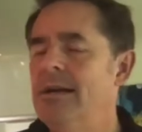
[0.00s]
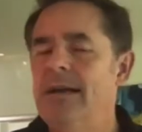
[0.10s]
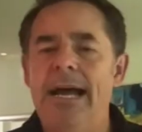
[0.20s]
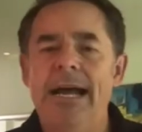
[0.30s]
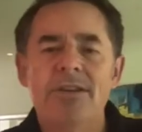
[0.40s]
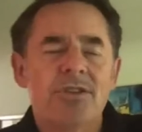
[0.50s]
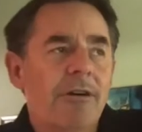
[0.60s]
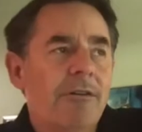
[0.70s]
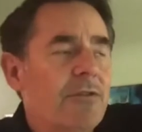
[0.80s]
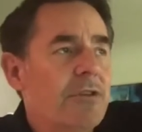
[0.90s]
As
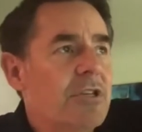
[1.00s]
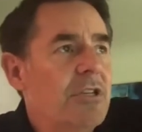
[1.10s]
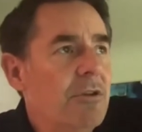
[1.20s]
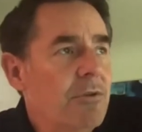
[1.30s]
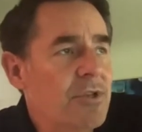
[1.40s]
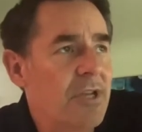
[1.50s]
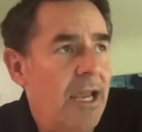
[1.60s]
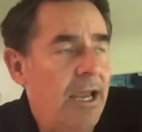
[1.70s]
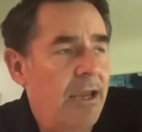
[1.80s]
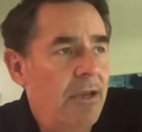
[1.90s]
of
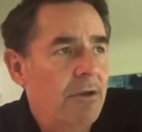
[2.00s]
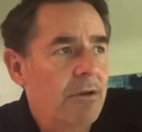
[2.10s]
Tuesday,